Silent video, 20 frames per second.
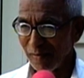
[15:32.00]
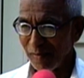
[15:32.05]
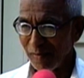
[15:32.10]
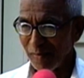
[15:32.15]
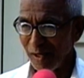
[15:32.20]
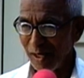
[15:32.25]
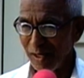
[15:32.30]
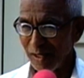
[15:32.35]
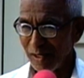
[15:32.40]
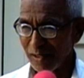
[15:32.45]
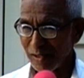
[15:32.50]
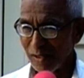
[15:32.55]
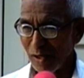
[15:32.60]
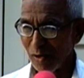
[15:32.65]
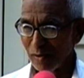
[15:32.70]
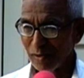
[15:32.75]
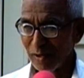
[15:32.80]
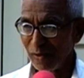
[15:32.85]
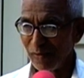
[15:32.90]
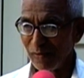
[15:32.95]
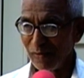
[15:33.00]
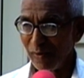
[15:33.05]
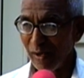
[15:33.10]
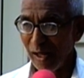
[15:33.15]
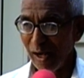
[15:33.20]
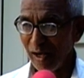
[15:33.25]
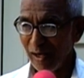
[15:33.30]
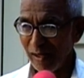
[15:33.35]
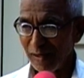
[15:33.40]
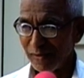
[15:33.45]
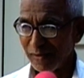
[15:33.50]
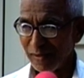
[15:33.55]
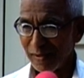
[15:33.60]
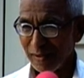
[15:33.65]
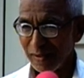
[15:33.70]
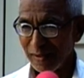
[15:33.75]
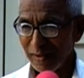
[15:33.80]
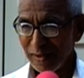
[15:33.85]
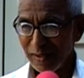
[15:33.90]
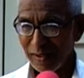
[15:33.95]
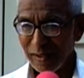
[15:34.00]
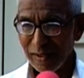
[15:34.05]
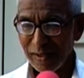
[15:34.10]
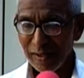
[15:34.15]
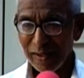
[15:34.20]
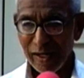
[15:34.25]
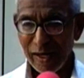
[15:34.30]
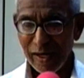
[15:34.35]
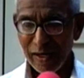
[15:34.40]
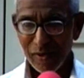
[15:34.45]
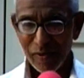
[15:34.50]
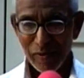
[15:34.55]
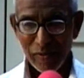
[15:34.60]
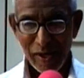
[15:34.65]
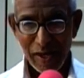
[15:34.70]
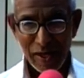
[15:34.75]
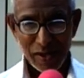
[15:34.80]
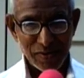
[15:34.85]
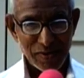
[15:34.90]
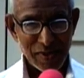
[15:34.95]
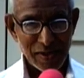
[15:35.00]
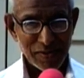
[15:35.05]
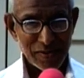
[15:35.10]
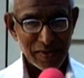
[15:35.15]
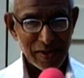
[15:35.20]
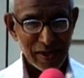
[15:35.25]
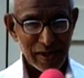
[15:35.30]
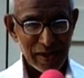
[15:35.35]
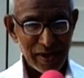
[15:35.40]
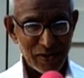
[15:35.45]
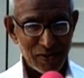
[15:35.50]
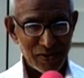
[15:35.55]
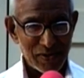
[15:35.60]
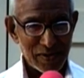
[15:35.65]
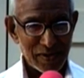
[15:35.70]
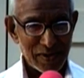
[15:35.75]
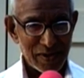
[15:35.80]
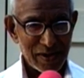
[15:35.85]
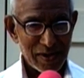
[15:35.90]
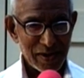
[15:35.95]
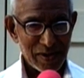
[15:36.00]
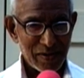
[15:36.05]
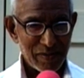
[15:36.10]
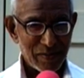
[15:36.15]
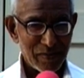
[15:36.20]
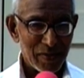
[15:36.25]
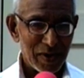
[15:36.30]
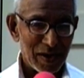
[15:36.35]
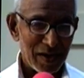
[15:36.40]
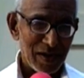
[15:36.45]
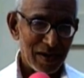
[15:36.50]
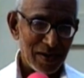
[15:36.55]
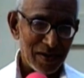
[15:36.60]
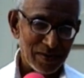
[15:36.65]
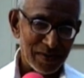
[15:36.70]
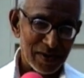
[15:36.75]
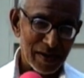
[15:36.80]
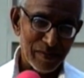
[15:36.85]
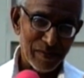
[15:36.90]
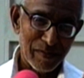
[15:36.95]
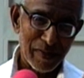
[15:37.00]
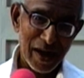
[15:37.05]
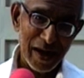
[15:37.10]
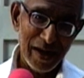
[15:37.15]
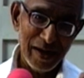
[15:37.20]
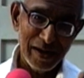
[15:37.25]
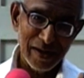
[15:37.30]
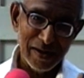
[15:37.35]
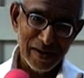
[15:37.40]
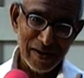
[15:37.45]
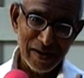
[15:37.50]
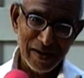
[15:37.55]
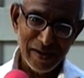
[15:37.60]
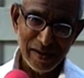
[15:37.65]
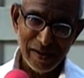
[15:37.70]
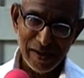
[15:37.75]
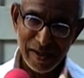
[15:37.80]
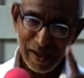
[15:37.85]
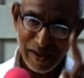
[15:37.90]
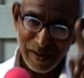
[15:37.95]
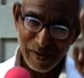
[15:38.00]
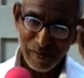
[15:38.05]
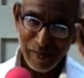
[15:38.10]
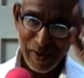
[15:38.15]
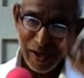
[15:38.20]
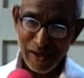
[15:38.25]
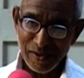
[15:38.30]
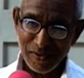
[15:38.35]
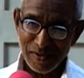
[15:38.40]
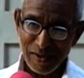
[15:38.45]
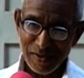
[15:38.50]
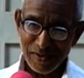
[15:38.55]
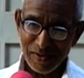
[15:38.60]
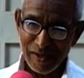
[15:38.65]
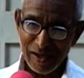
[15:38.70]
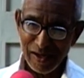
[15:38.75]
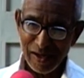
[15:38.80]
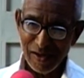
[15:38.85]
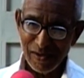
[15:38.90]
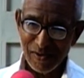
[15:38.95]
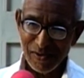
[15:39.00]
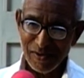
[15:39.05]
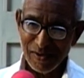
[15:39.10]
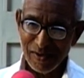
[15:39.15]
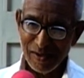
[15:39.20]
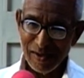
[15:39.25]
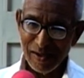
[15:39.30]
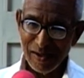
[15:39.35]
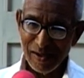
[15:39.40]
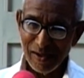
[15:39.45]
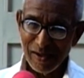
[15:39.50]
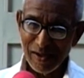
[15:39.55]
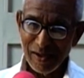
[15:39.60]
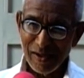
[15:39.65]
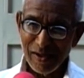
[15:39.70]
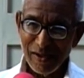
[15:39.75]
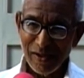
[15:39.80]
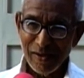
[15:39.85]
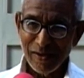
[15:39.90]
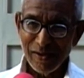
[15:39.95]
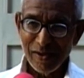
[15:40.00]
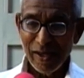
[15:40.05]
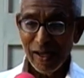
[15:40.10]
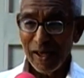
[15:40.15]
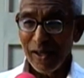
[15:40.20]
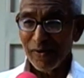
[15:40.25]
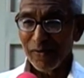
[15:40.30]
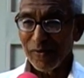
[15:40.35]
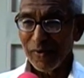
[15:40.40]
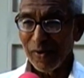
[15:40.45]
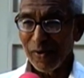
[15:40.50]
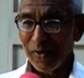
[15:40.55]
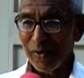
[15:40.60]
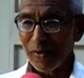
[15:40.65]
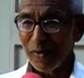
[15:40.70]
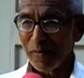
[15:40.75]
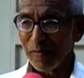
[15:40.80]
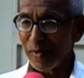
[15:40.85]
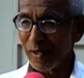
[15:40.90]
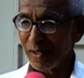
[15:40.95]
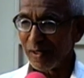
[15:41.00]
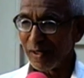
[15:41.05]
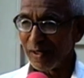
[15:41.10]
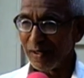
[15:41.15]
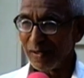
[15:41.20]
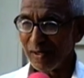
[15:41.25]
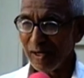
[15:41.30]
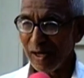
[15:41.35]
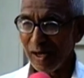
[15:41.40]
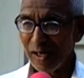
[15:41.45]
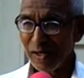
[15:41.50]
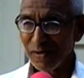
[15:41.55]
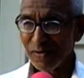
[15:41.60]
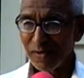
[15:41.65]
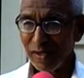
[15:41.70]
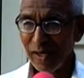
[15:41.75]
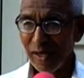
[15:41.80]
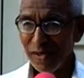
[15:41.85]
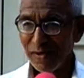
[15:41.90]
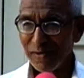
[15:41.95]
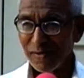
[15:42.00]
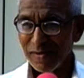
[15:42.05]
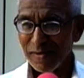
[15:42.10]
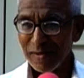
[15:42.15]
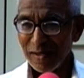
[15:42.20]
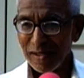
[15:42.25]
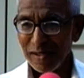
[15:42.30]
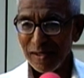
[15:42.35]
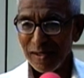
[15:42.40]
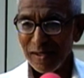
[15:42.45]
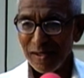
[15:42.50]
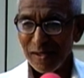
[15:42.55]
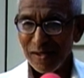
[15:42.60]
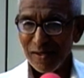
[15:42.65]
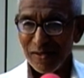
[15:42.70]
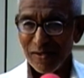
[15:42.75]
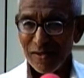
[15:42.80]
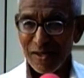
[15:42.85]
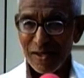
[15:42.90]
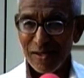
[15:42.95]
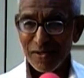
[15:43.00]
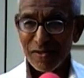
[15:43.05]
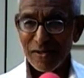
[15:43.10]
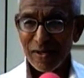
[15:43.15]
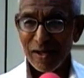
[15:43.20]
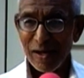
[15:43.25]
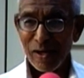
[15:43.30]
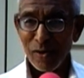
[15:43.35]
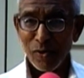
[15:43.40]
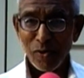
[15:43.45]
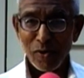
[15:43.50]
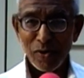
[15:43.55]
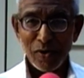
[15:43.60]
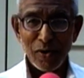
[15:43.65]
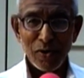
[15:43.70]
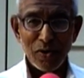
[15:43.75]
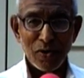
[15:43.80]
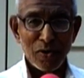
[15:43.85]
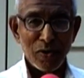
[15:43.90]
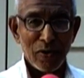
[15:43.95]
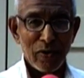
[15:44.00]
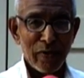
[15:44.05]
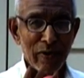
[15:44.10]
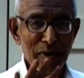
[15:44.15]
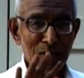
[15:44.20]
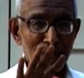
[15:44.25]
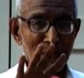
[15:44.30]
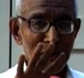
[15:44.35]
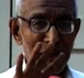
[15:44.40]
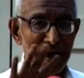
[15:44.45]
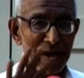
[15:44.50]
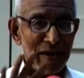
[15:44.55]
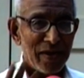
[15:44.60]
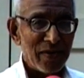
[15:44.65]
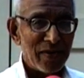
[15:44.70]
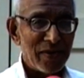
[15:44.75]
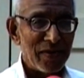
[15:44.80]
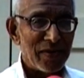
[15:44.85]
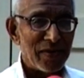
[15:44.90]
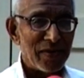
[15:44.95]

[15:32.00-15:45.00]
It is not the wealth that makes us rich, but it is the mind that makes us rich. Therefore, Patanjali says, just look into your mind.